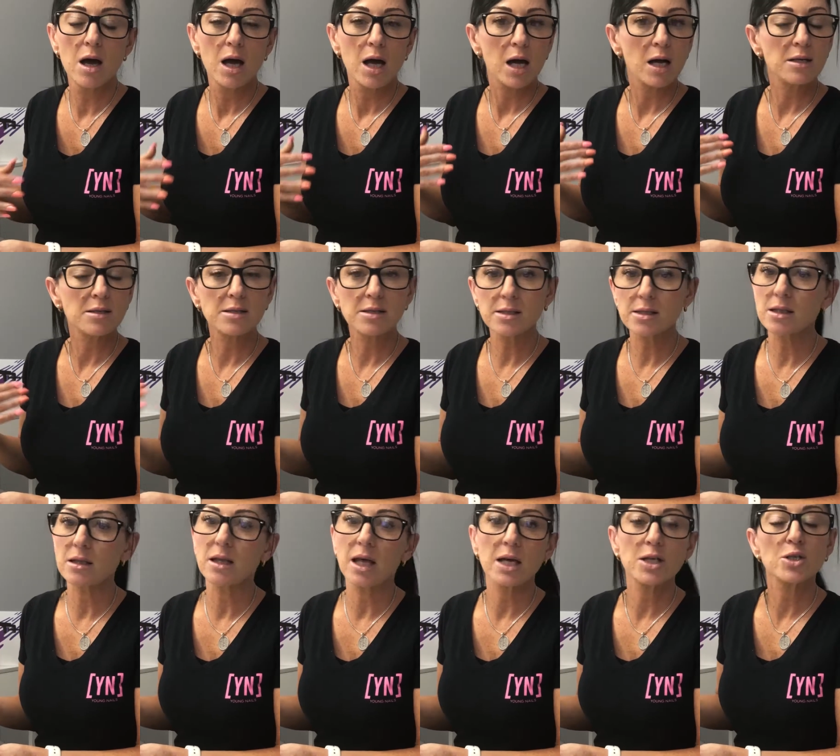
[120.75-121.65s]
a
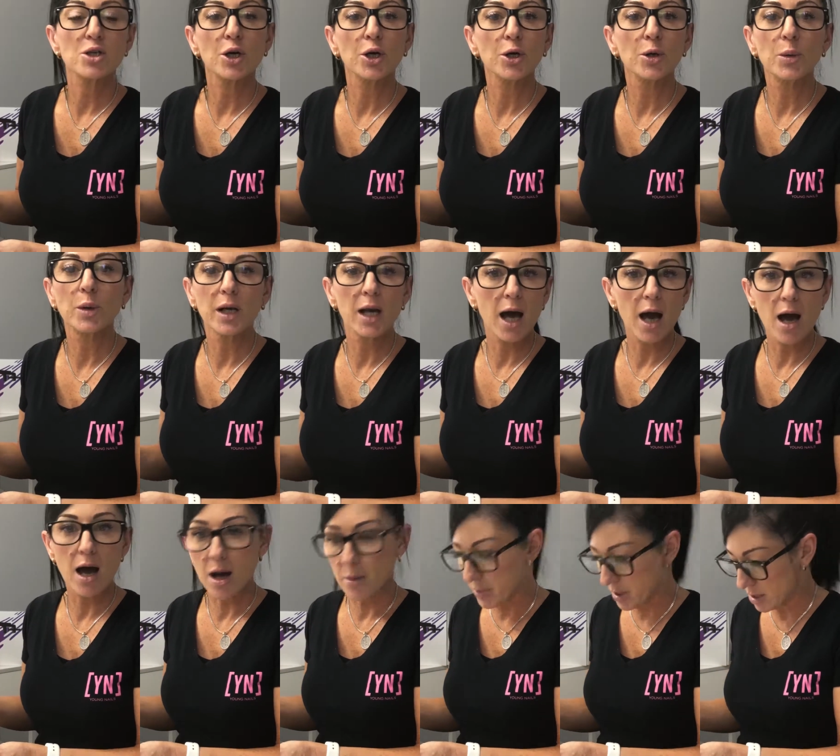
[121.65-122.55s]
stiletto, an
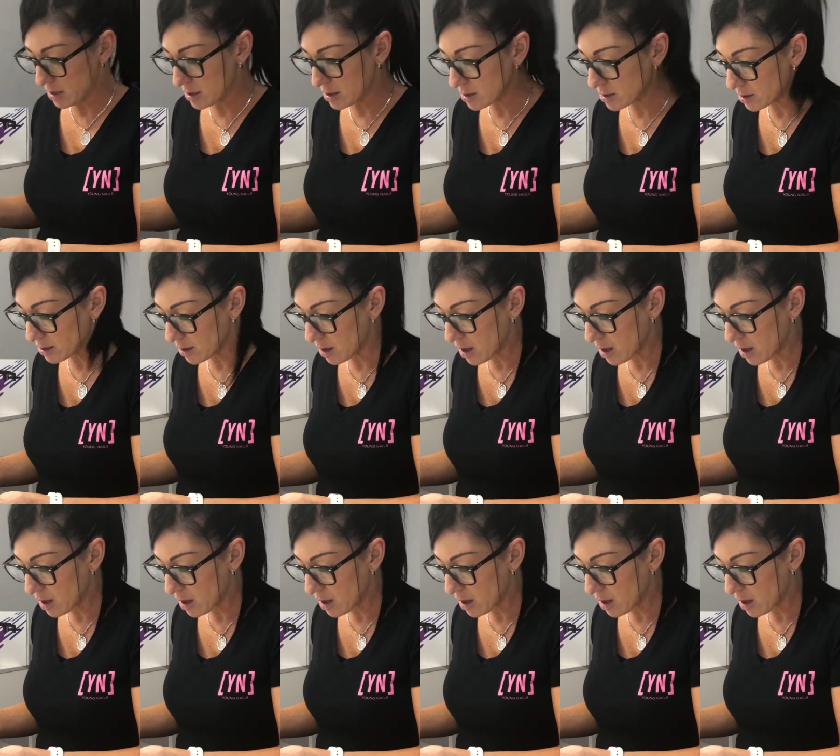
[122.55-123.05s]
almond,